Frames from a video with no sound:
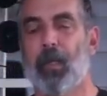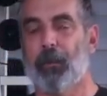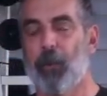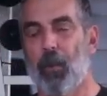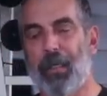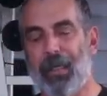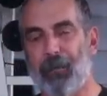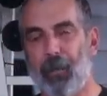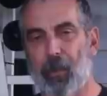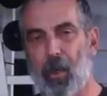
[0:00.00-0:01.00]
So, it,
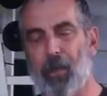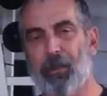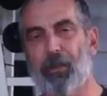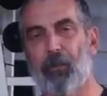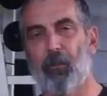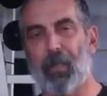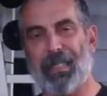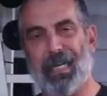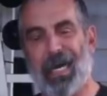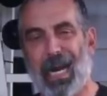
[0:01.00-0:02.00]
it, regardless of
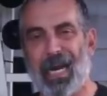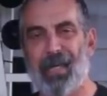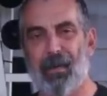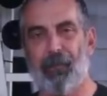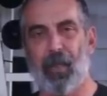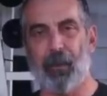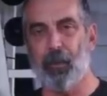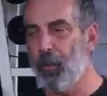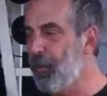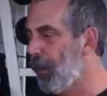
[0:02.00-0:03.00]
what kind of gun
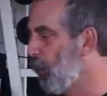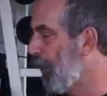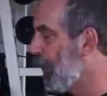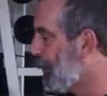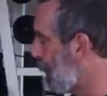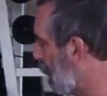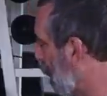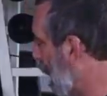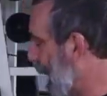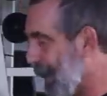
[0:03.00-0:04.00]
you're using, whether it's a
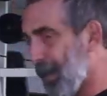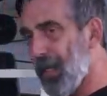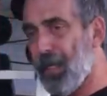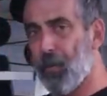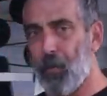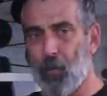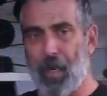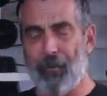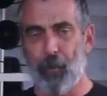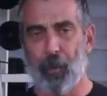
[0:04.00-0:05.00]
handgun or a
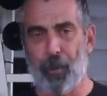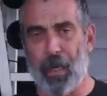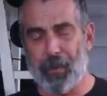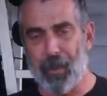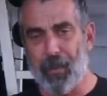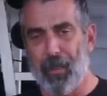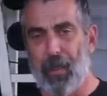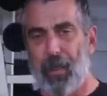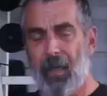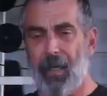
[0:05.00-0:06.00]
rifle or a shotgun,
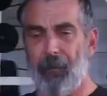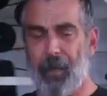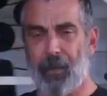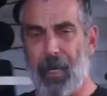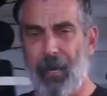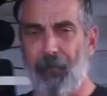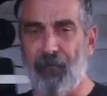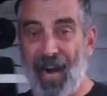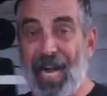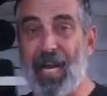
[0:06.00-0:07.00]
if it's a
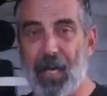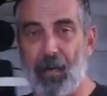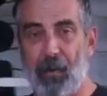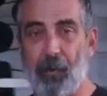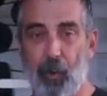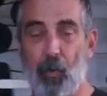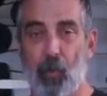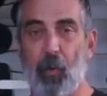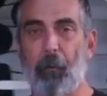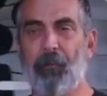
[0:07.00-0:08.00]
fighting
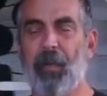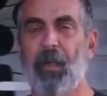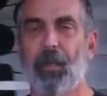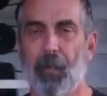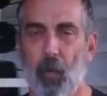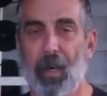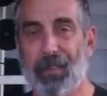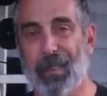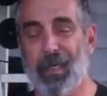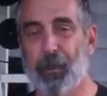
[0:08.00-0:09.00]
tool, you
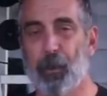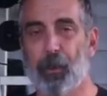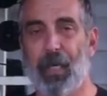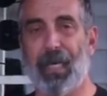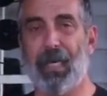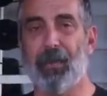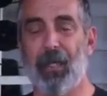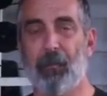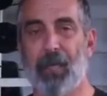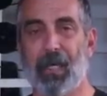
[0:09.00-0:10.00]
want to understand
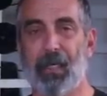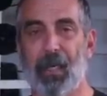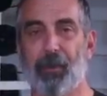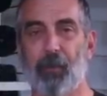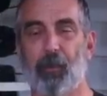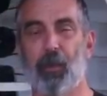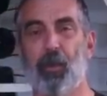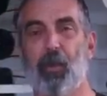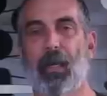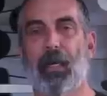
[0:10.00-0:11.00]
and be accustomed
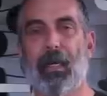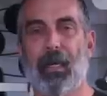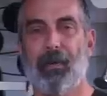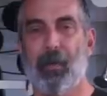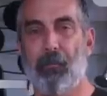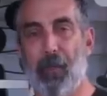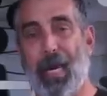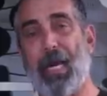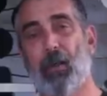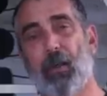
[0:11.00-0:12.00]
to the
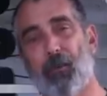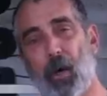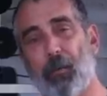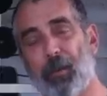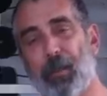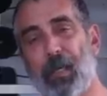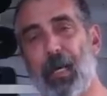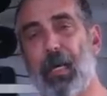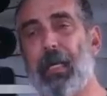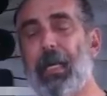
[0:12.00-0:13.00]
manual of arms of the
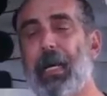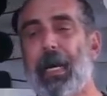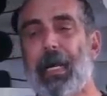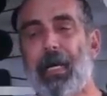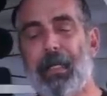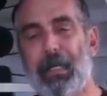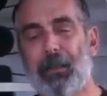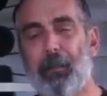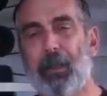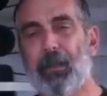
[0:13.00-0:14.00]
gun, and it
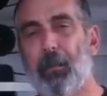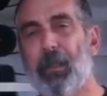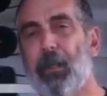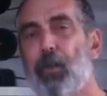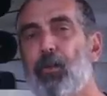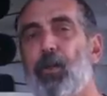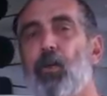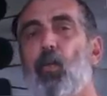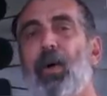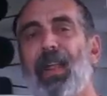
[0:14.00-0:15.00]
needs to be something that you
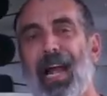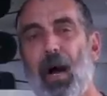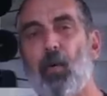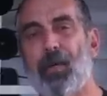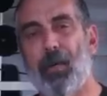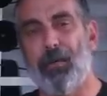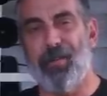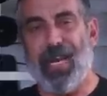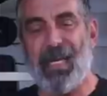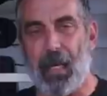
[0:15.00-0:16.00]
do without
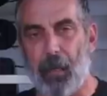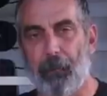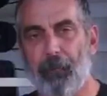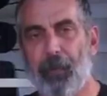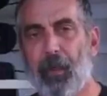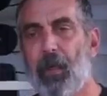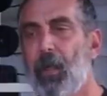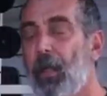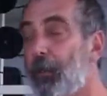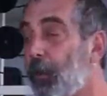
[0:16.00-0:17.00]
thinking.
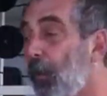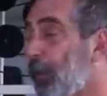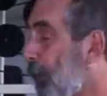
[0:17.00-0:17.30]
And so, as